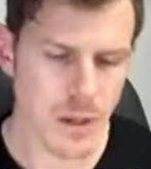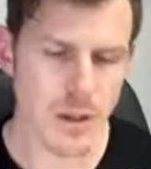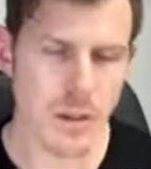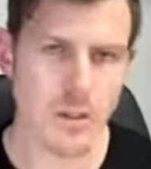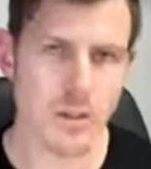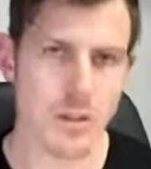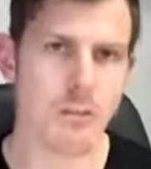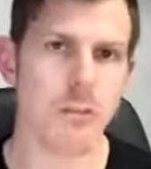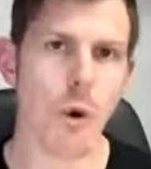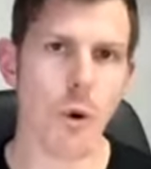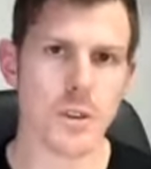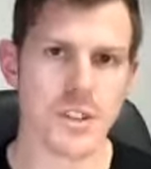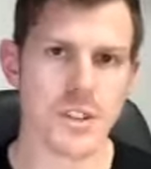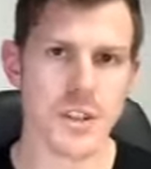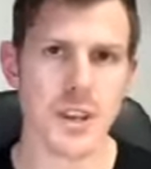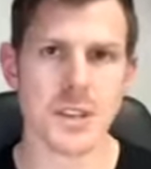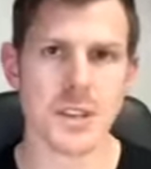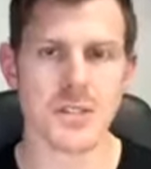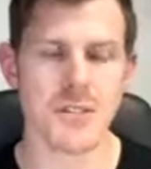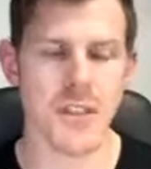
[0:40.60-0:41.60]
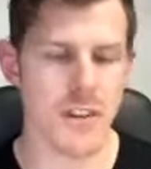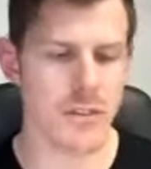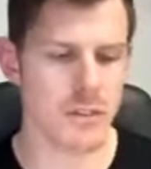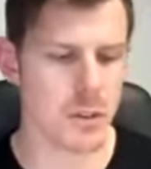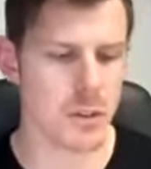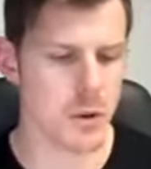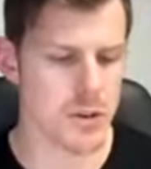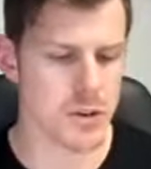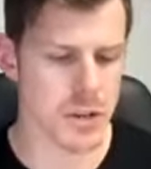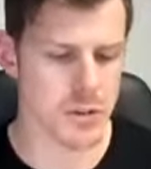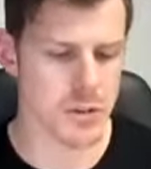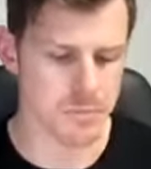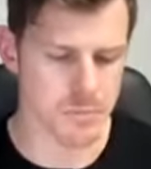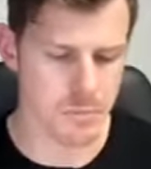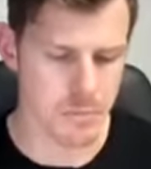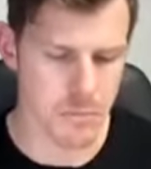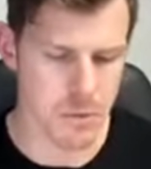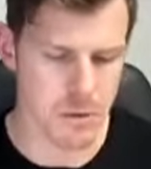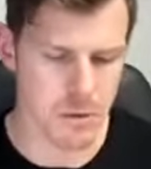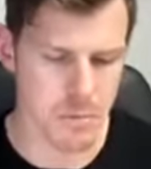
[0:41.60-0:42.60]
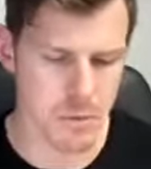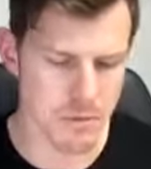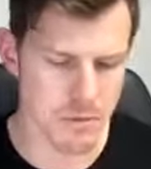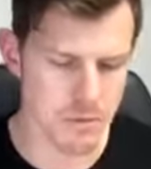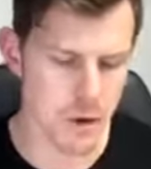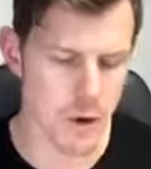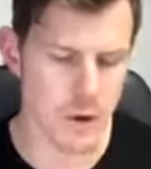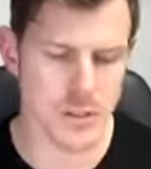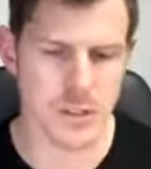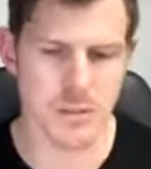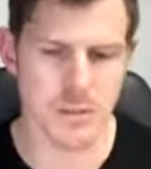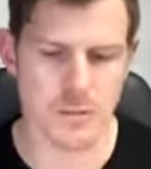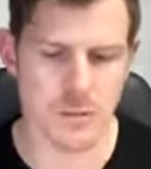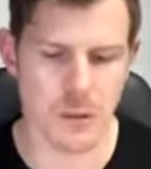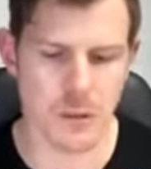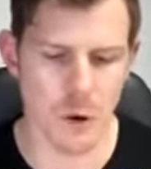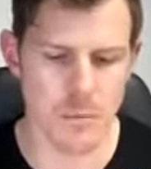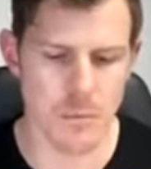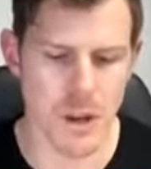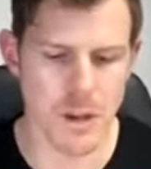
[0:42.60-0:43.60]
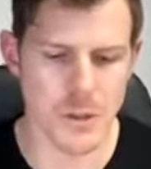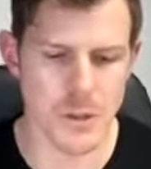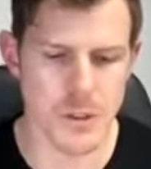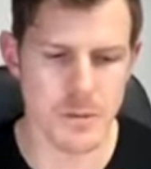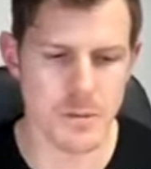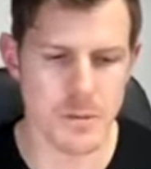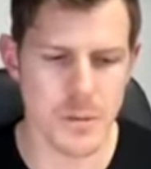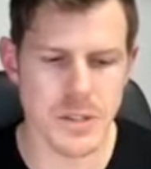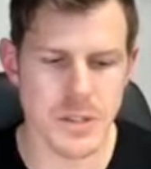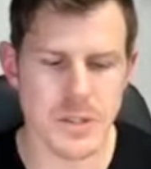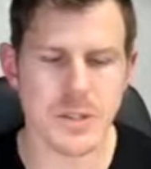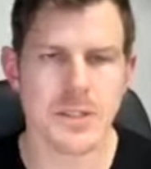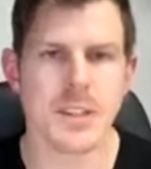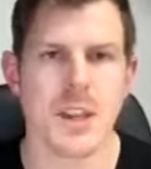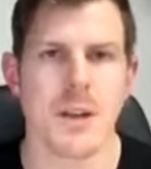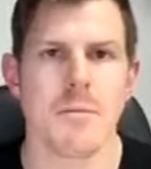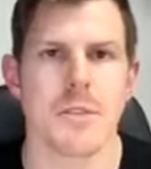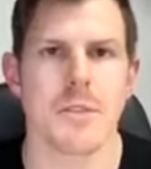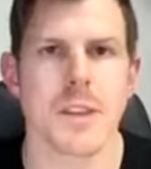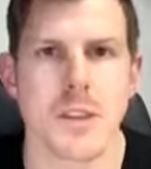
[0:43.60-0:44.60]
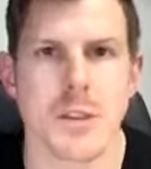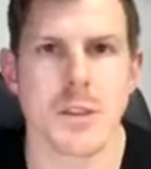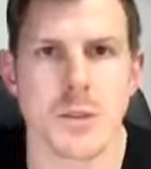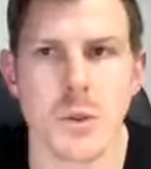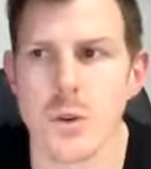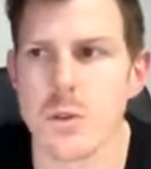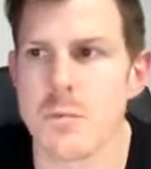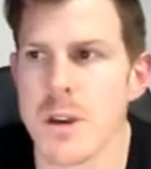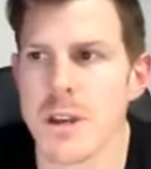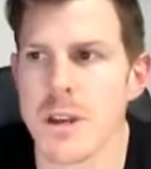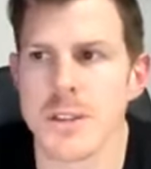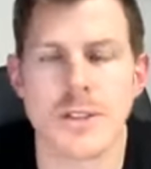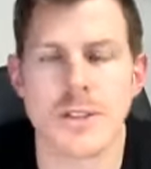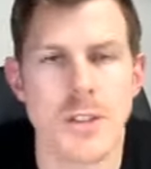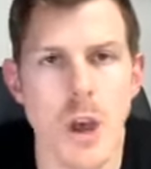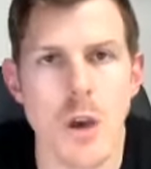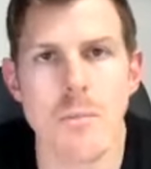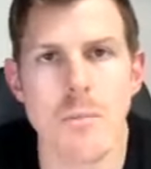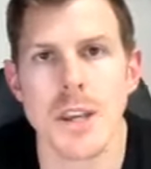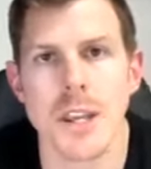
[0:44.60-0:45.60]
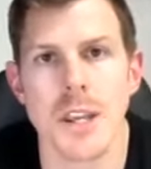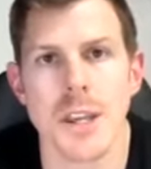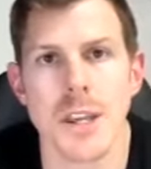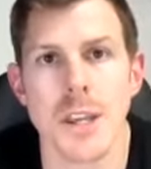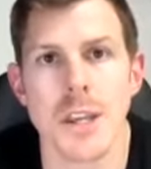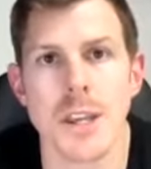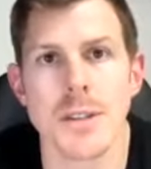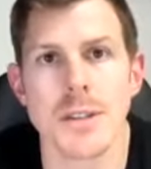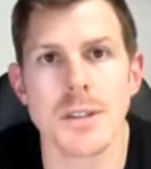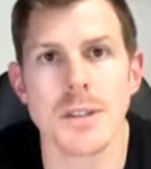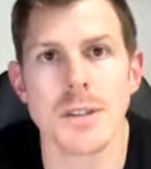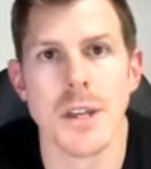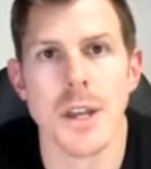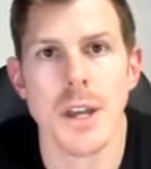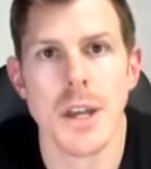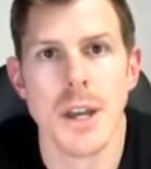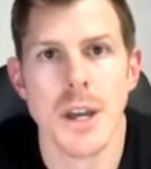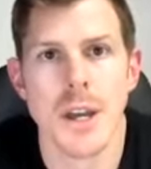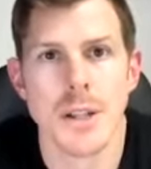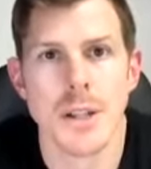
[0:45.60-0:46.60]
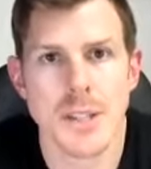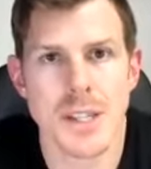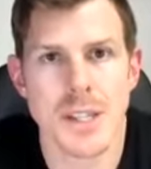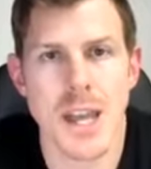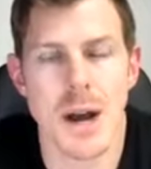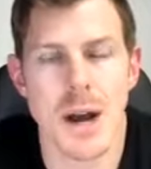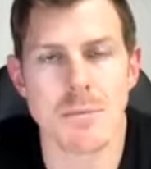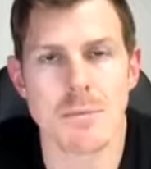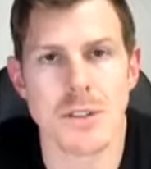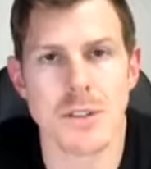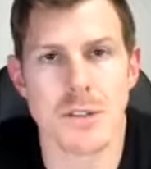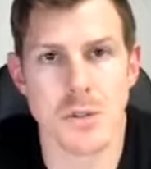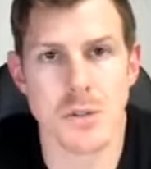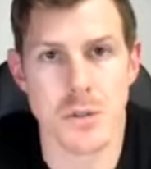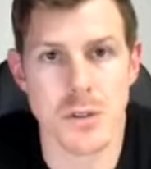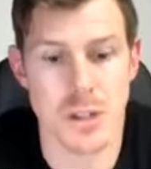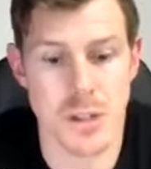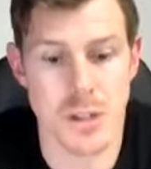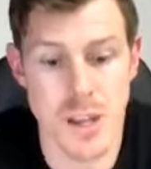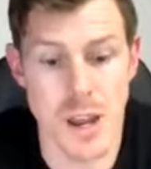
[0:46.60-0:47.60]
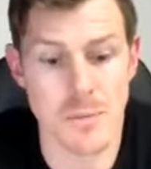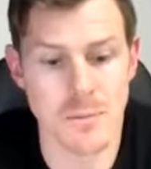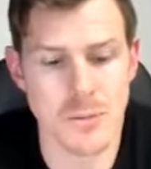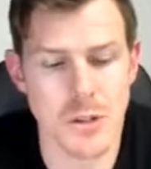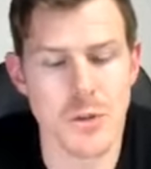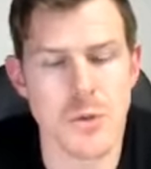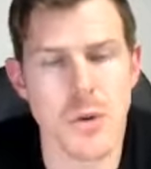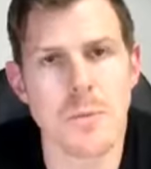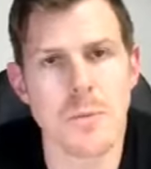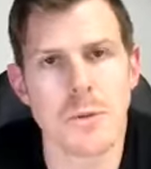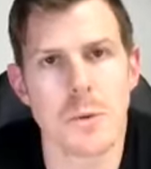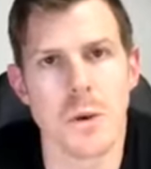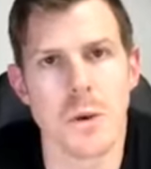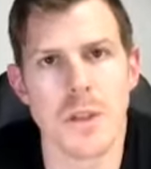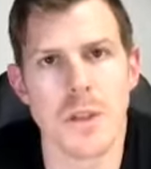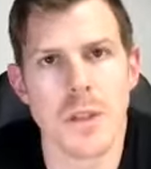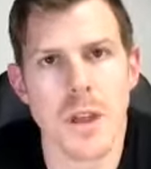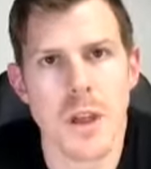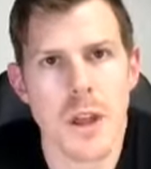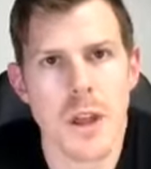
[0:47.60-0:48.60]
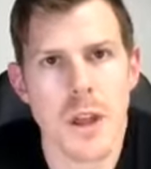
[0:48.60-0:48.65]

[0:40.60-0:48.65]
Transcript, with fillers: the four C's of evolution. But, but first and foremost, this is something that took me so many years to come to, to come to grips with.